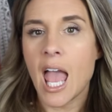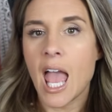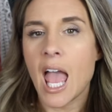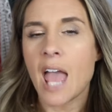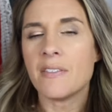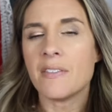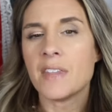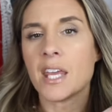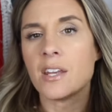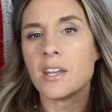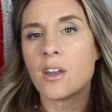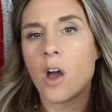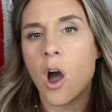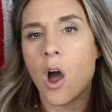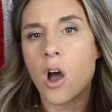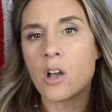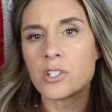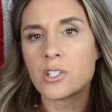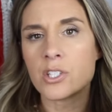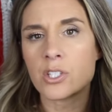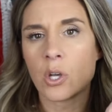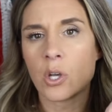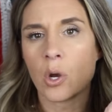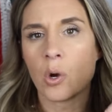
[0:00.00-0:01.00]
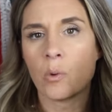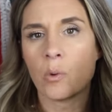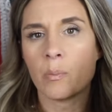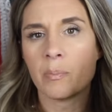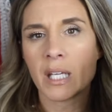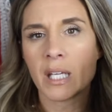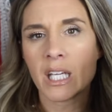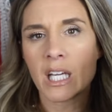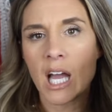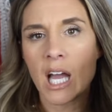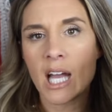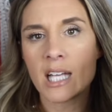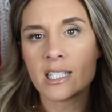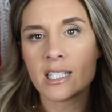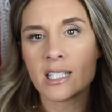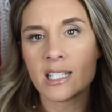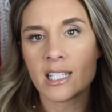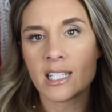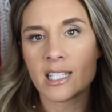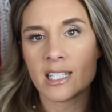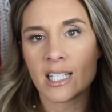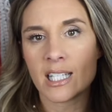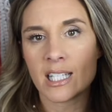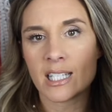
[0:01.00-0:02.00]
And then also, because
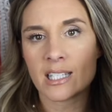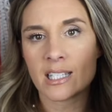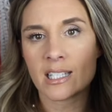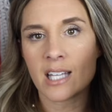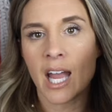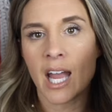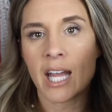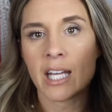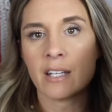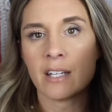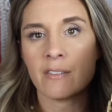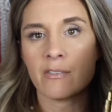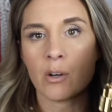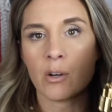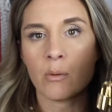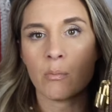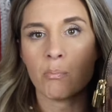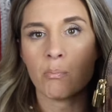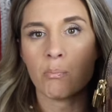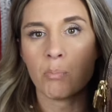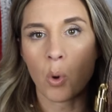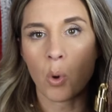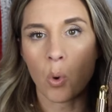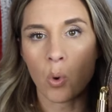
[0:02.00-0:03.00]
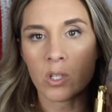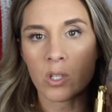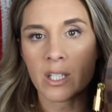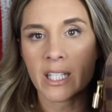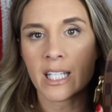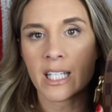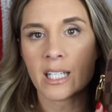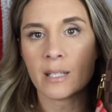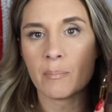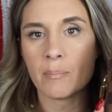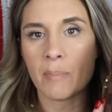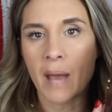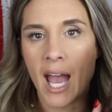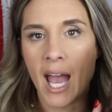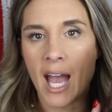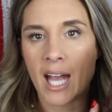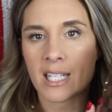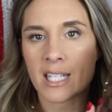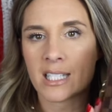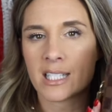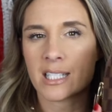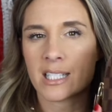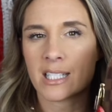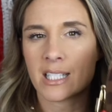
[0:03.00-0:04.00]
this is kind of a bowling
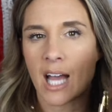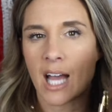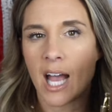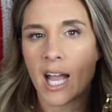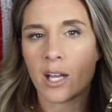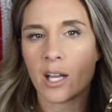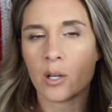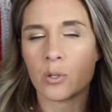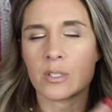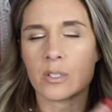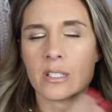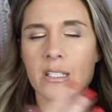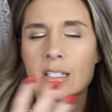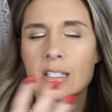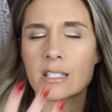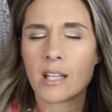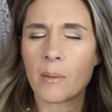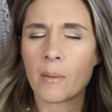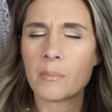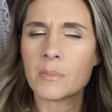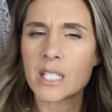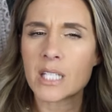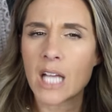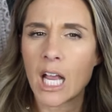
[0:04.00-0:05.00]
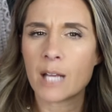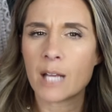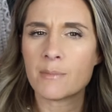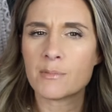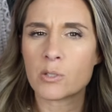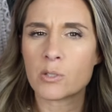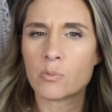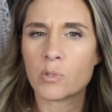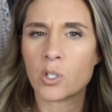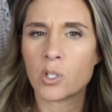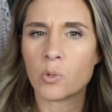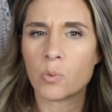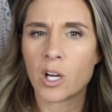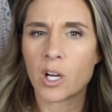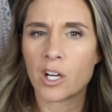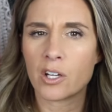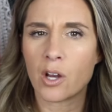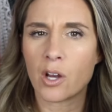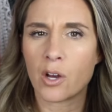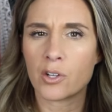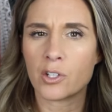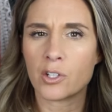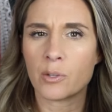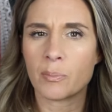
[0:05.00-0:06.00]
bag style, sometimes when you wear it
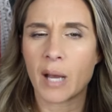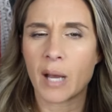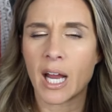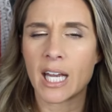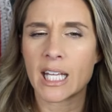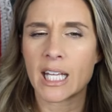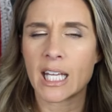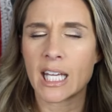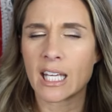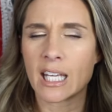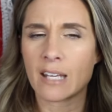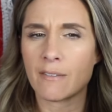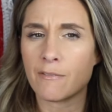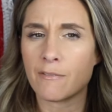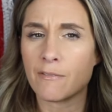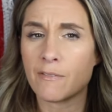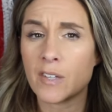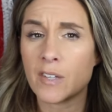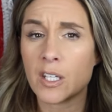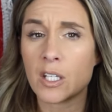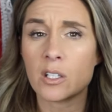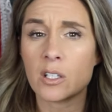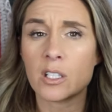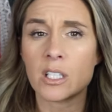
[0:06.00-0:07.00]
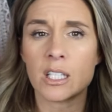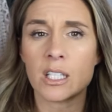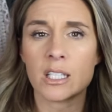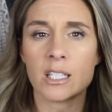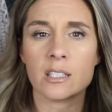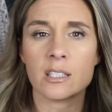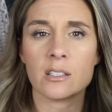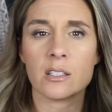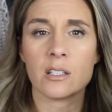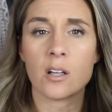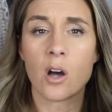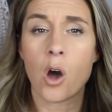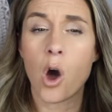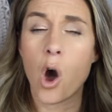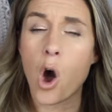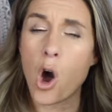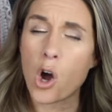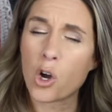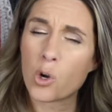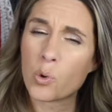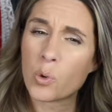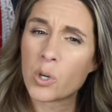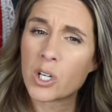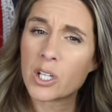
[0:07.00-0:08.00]
on your body, it can feel a little
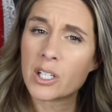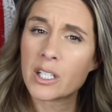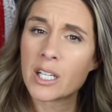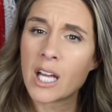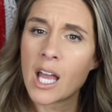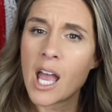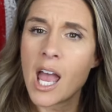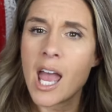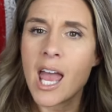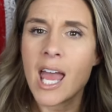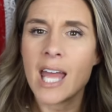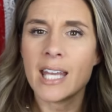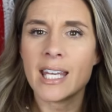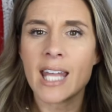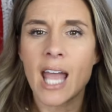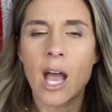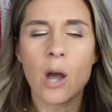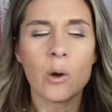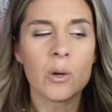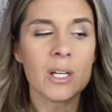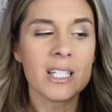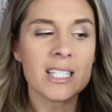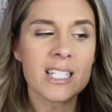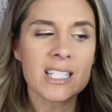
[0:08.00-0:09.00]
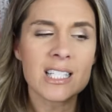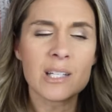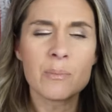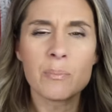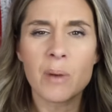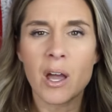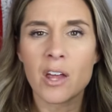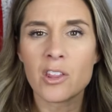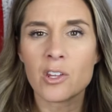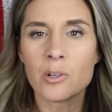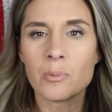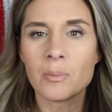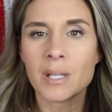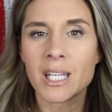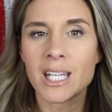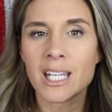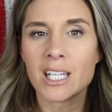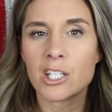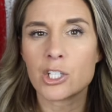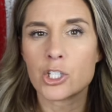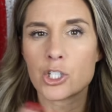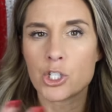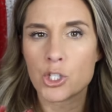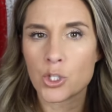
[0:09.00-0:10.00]
awkward. Now, it doesn't bother
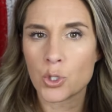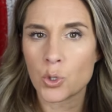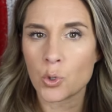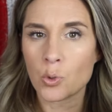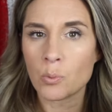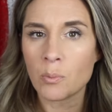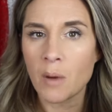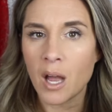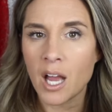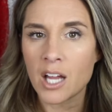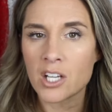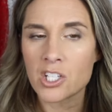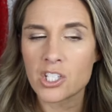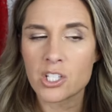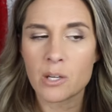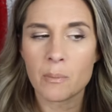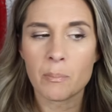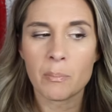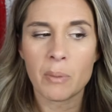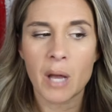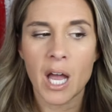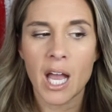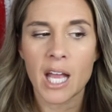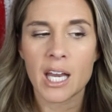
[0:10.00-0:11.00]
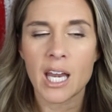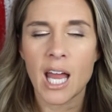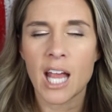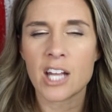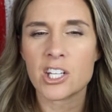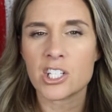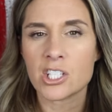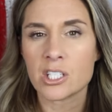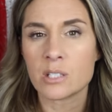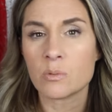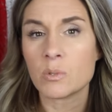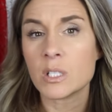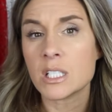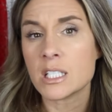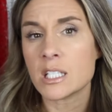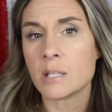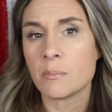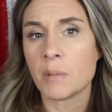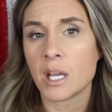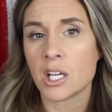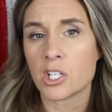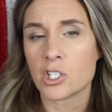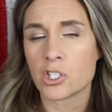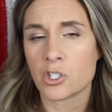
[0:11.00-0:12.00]
me too much, but I just wanted to
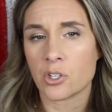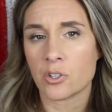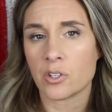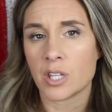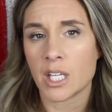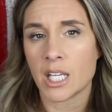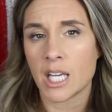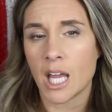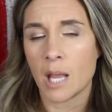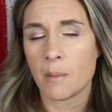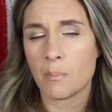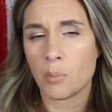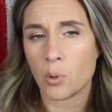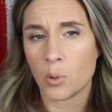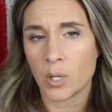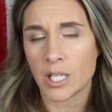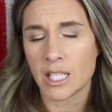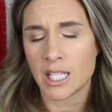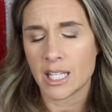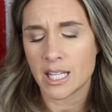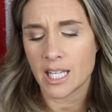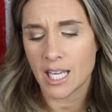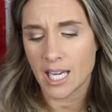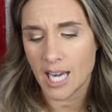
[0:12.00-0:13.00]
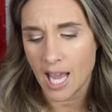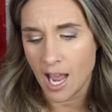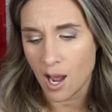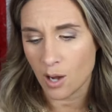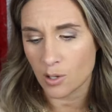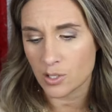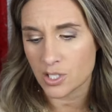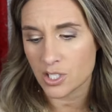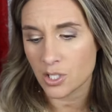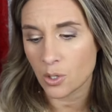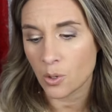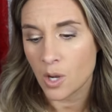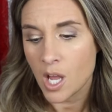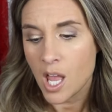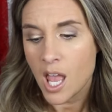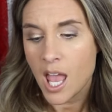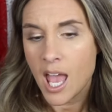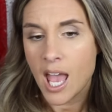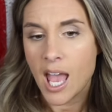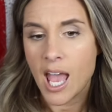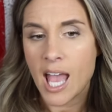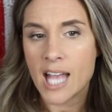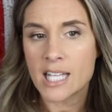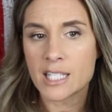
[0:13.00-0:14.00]
make sure that I pointed that out. So
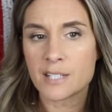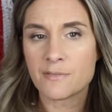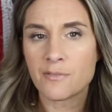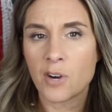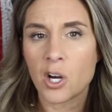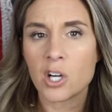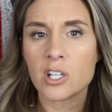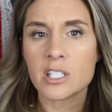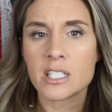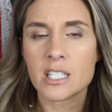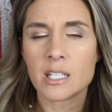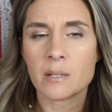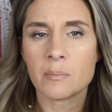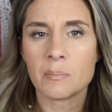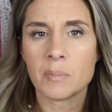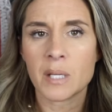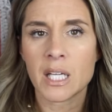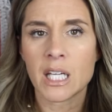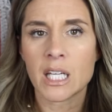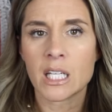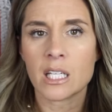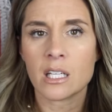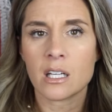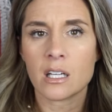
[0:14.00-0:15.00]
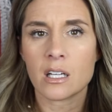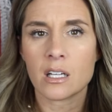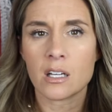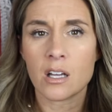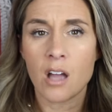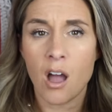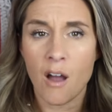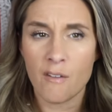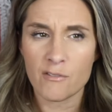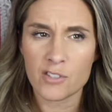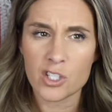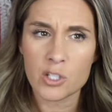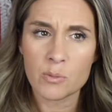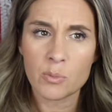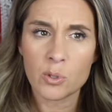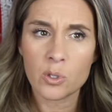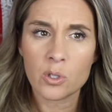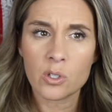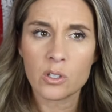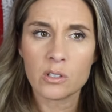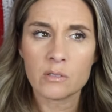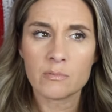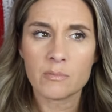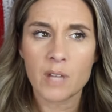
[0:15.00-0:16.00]
as far as it being
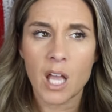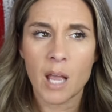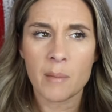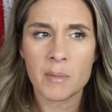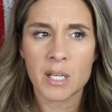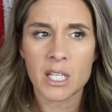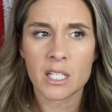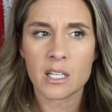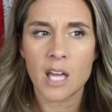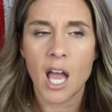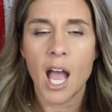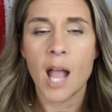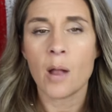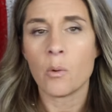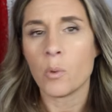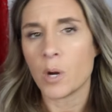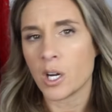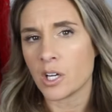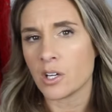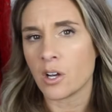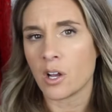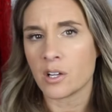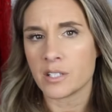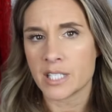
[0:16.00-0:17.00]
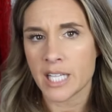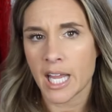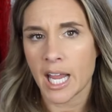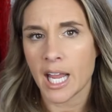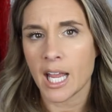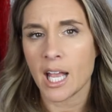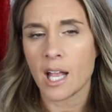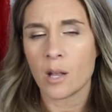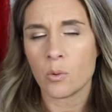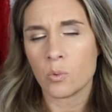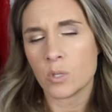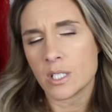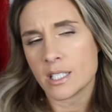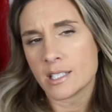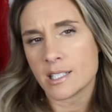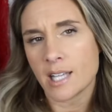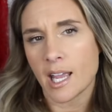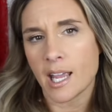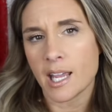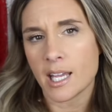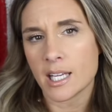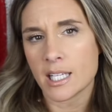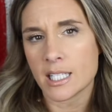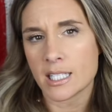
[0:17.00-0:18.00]
comfortable, I mean, I wear it all day. I would
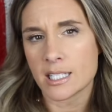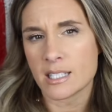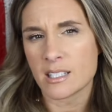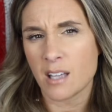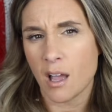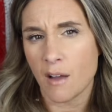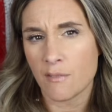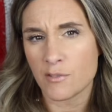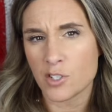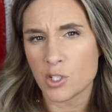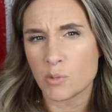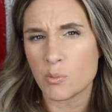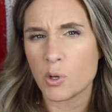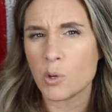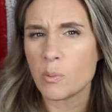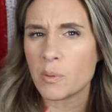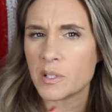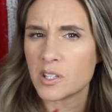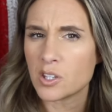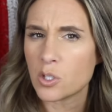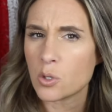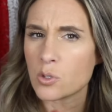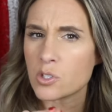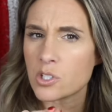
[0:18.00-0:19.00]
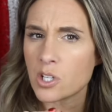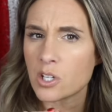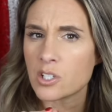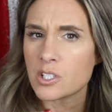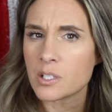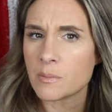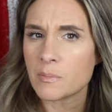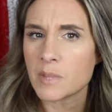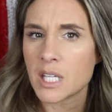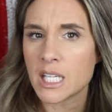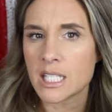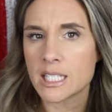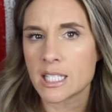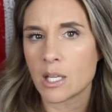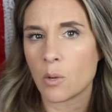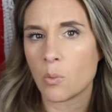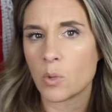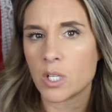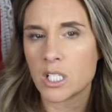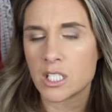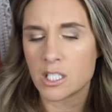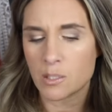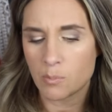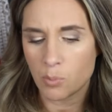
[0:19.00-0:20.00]
say it is comfortable, but those are some things I
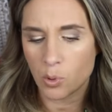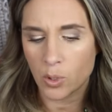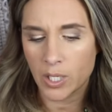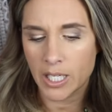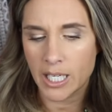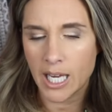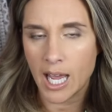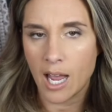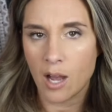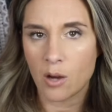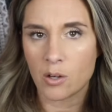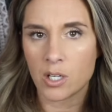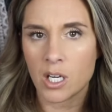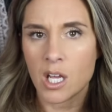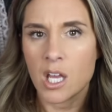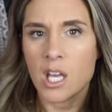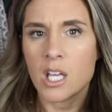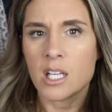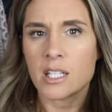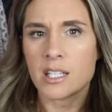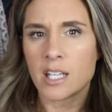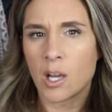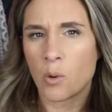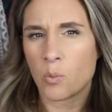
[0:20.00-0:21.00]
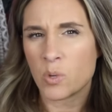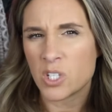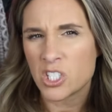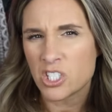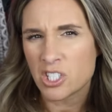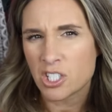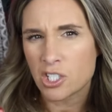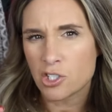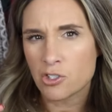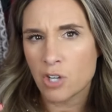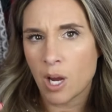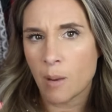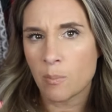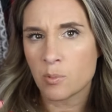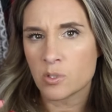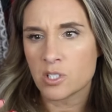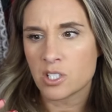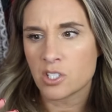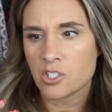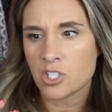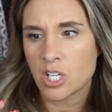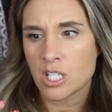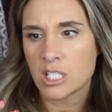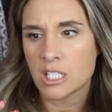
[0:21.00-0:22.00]
wanted to point out. I wish the strap was
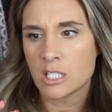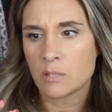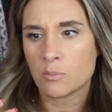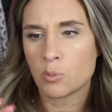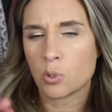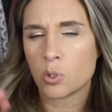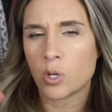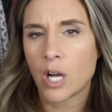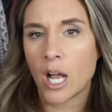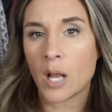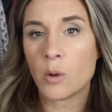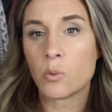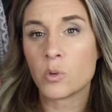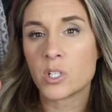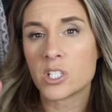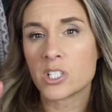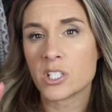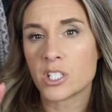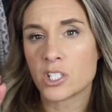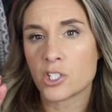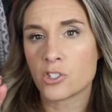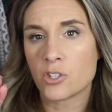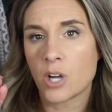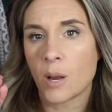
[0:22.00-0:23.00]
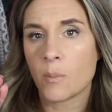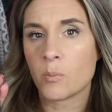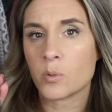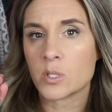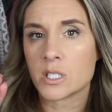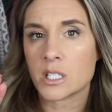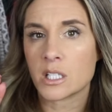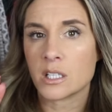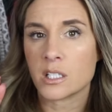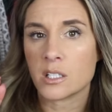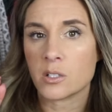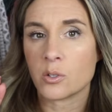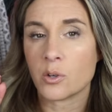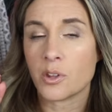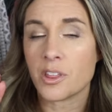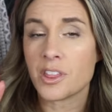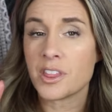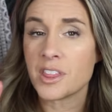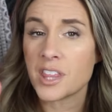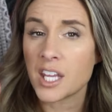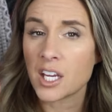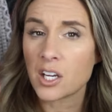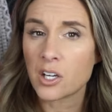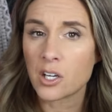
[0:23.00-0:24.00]
adjustable. I wish the strap was a little
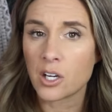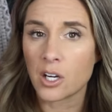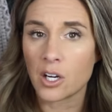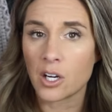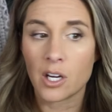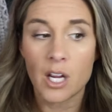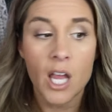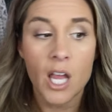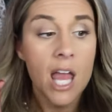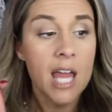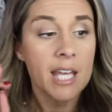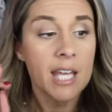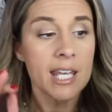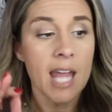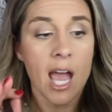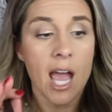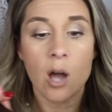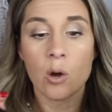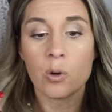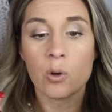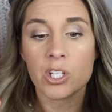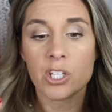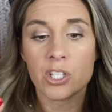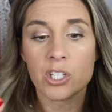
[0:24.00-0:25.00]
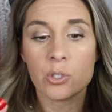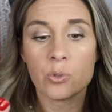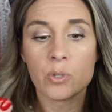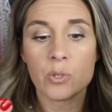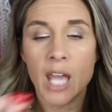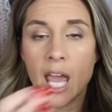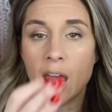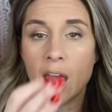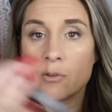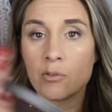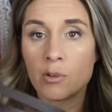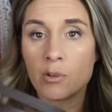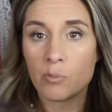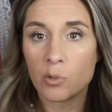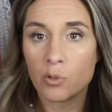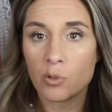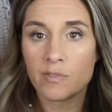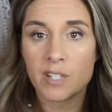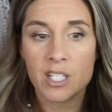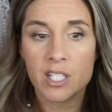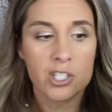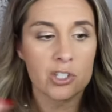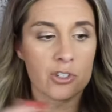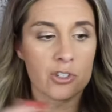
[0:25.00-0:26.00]
thicker. Now, you can
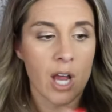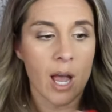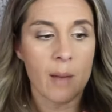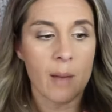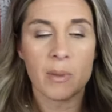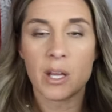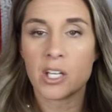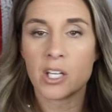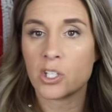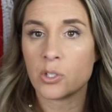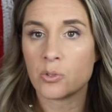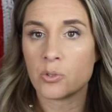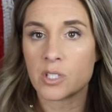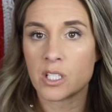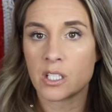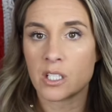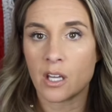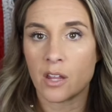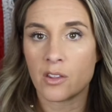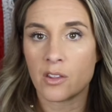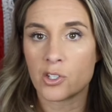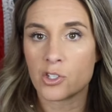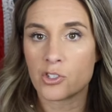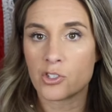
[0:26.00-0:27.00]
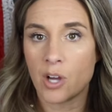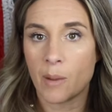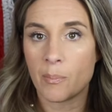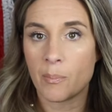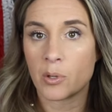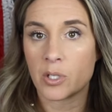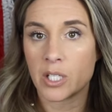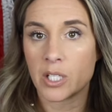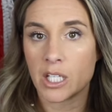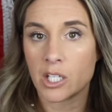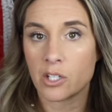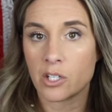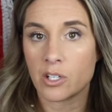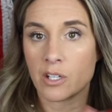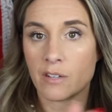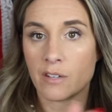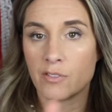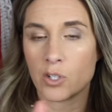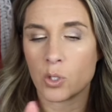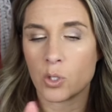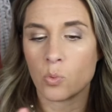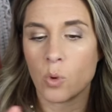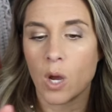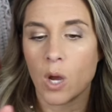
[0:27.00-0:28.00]
remove this strap and use another strap on here
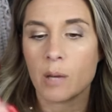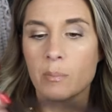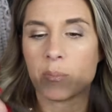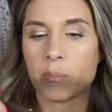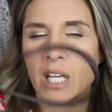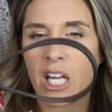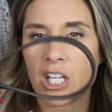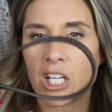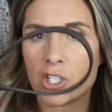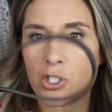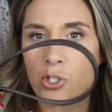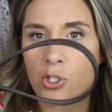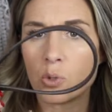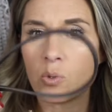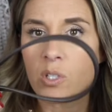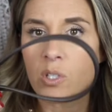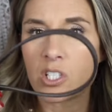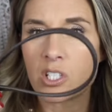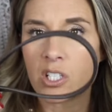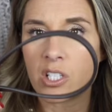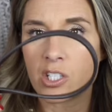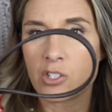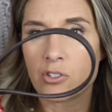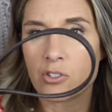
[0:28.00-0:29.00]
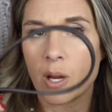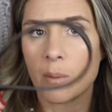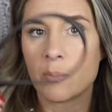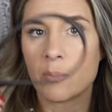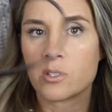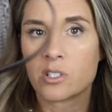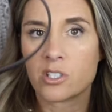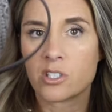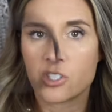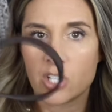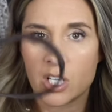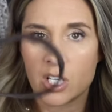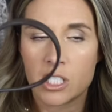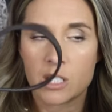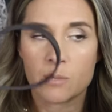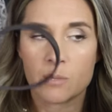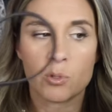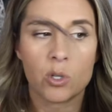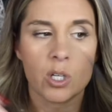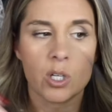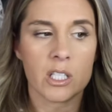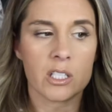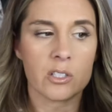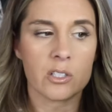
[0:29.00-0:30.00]
if you want, but I do wish this strap was
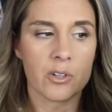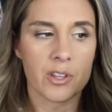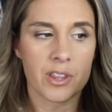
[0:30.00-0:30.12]
adjustable, a little